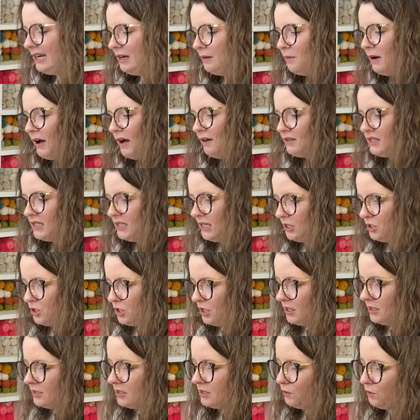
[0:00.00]
puff
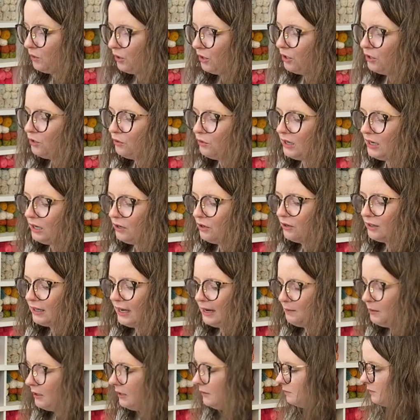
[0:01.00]
stitches, and we're going to do it here on
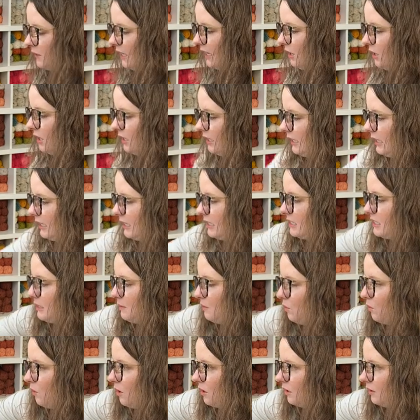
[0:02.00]
camera. Hang on, I need to get a sip
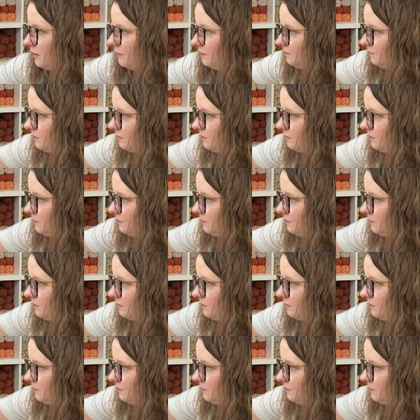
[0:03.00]
of water.